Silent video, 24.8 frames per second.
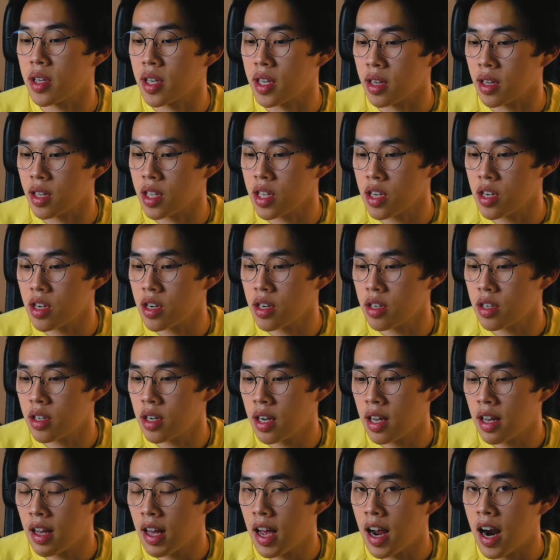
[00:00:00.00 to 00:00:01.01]
clear,
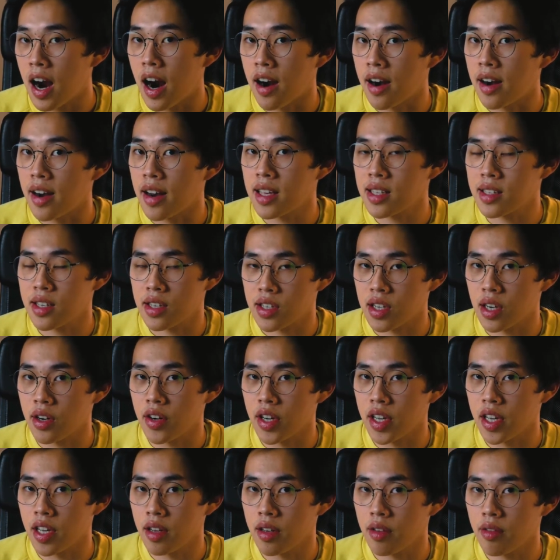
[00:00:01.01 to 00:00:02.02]
are
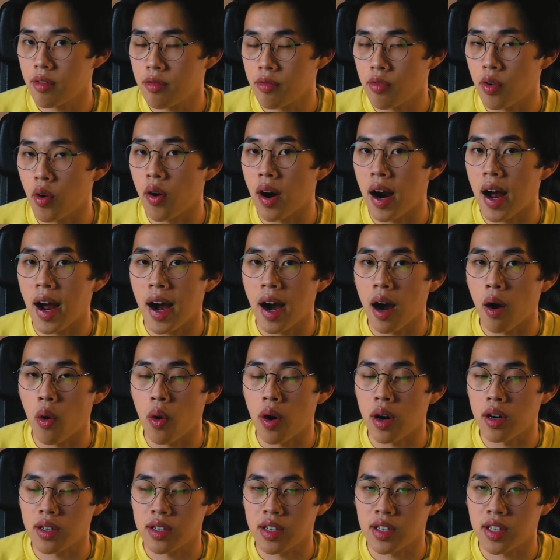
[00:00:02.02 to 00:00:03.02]
necessary for
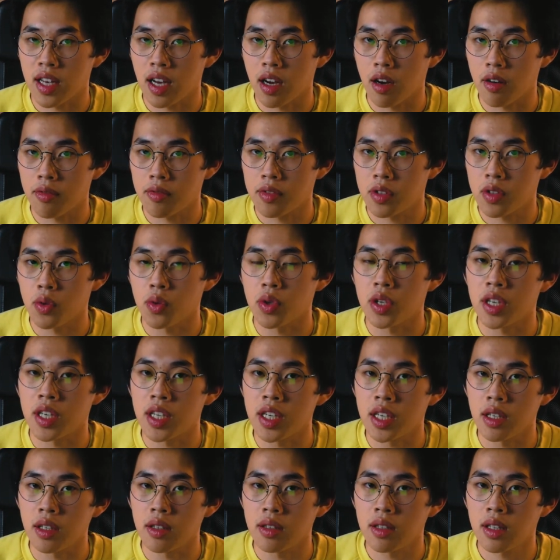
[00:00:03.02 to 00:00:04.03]
ourselves to
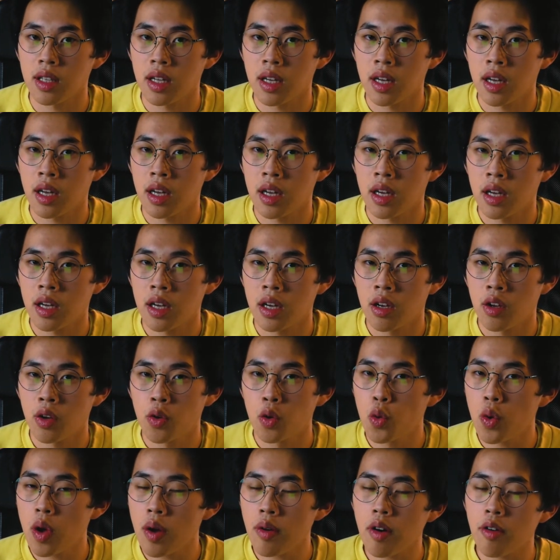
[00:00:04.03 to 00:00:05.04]
heal.
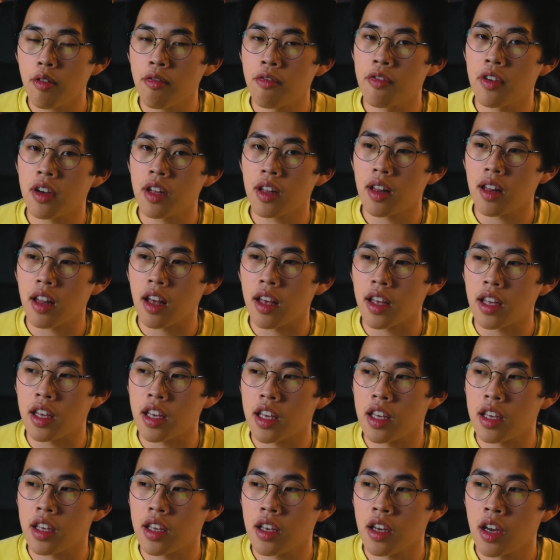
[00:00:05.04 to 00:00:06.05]
Do you ever feel like
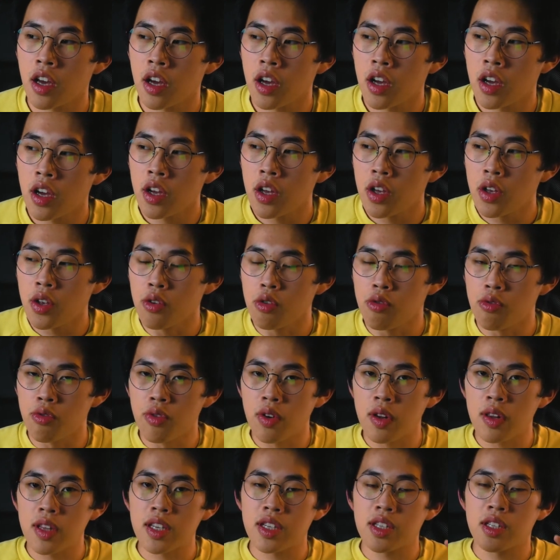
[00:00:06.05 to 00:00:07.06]
you're
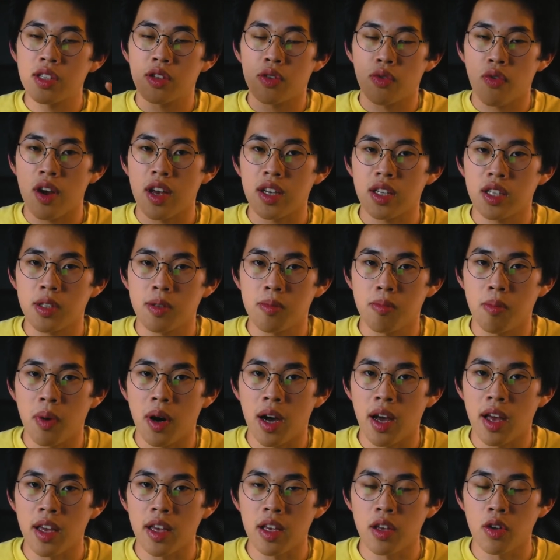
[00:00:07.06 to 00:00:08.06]
really stressed
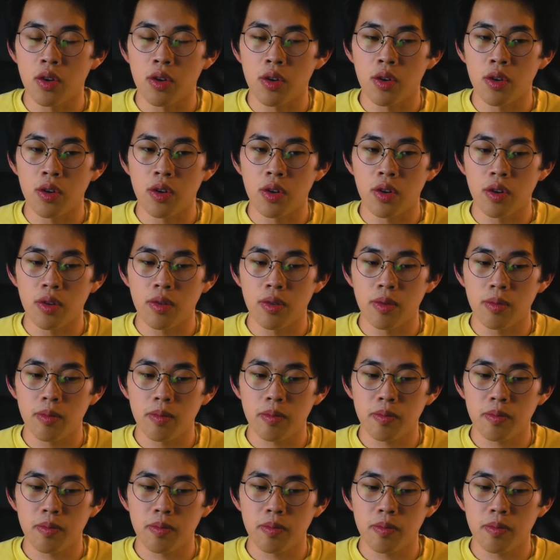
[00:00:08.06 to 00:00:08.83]
by your